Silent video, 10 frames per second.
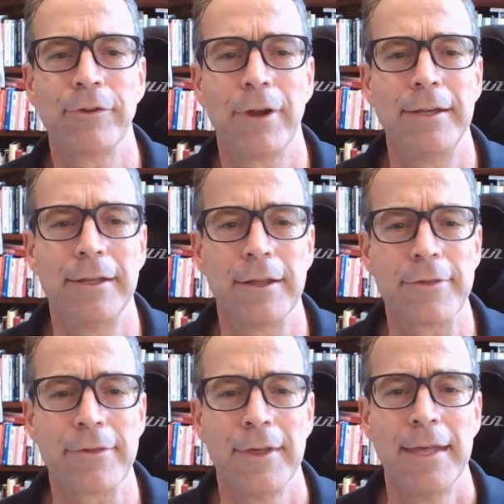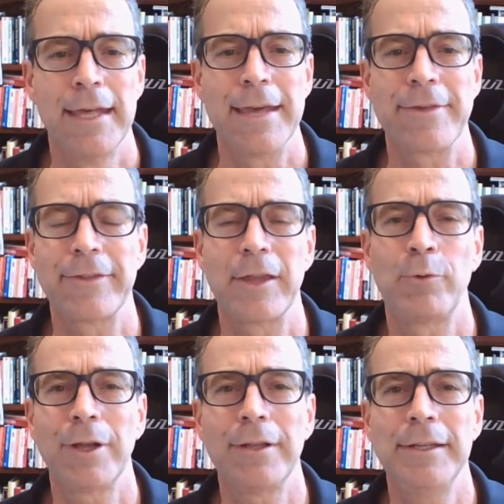their ideas is that they
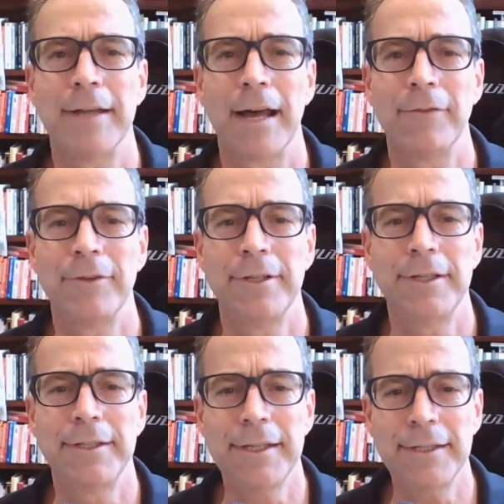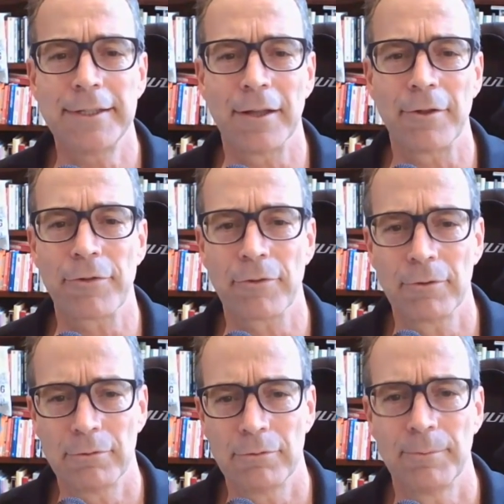quickly dive into details."
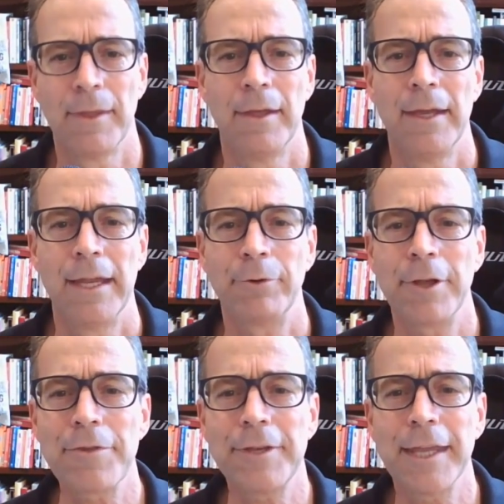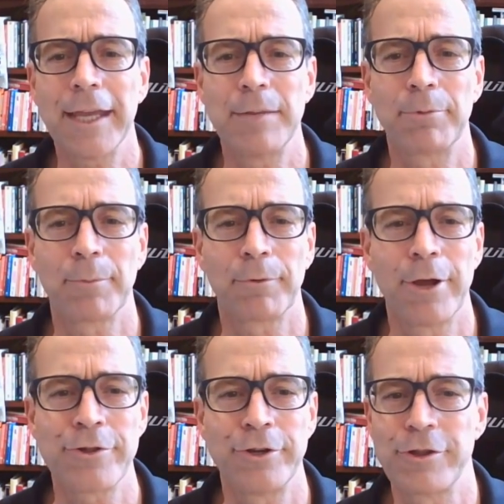Now, it doesn't take any
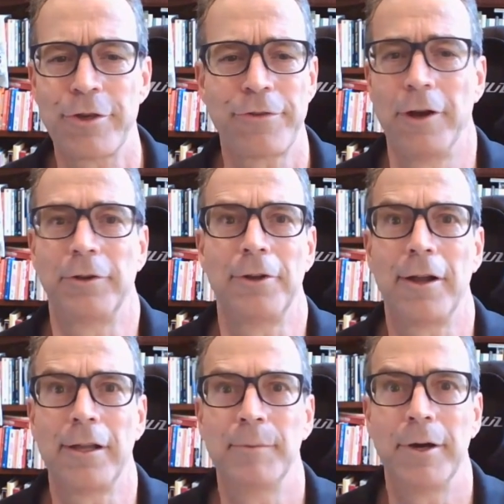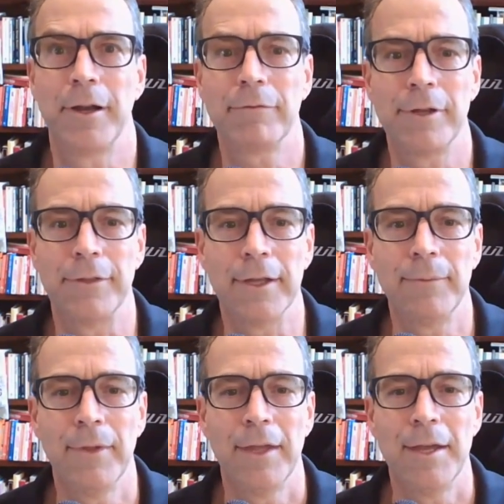preparation to just start talking about
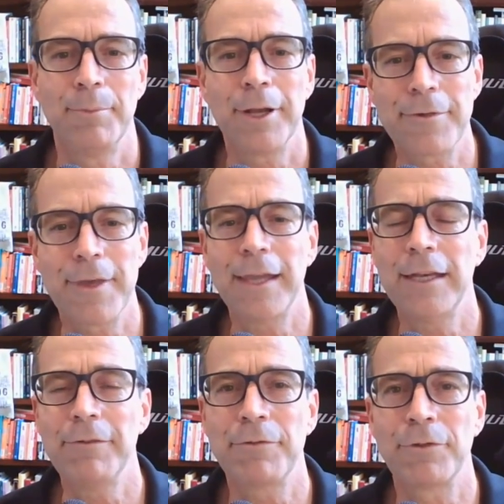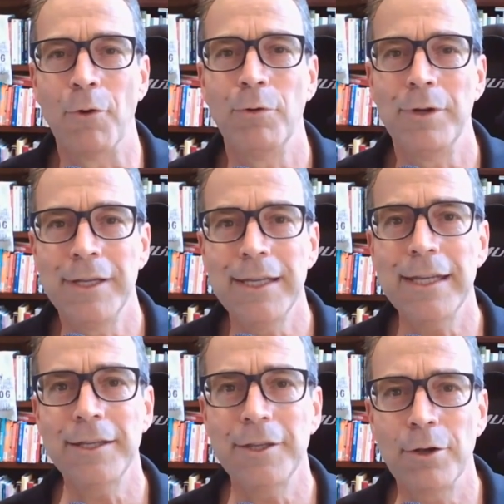everything. But executives don't
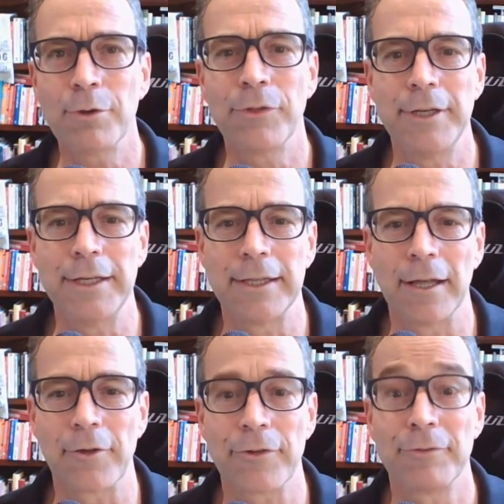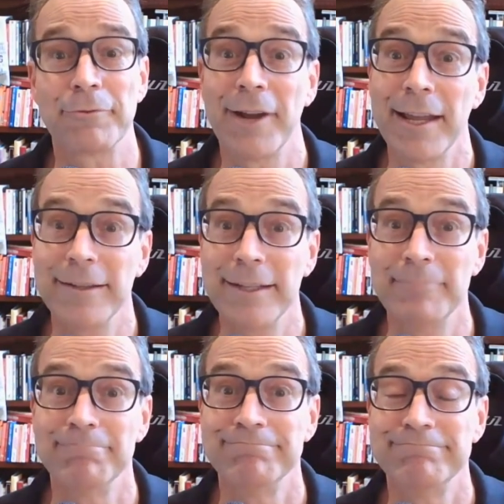need to know the details, and
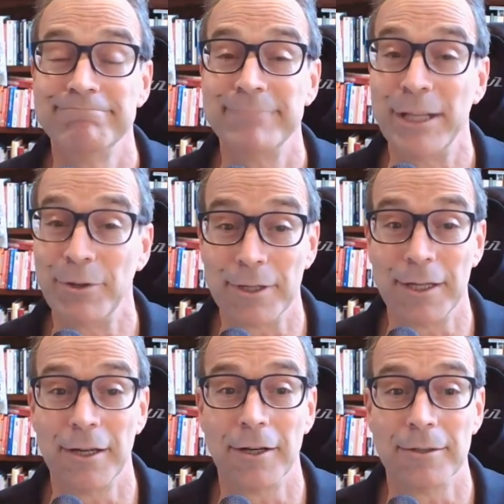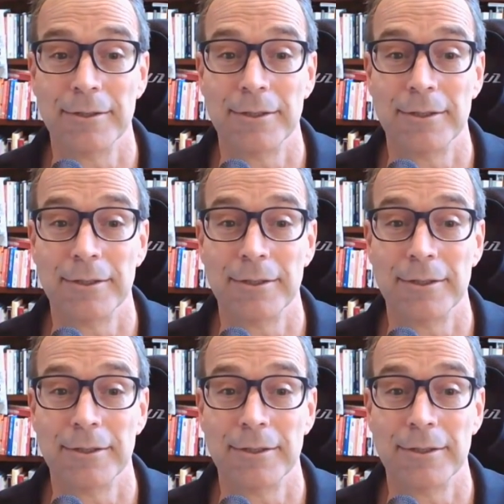frankly, they don't care.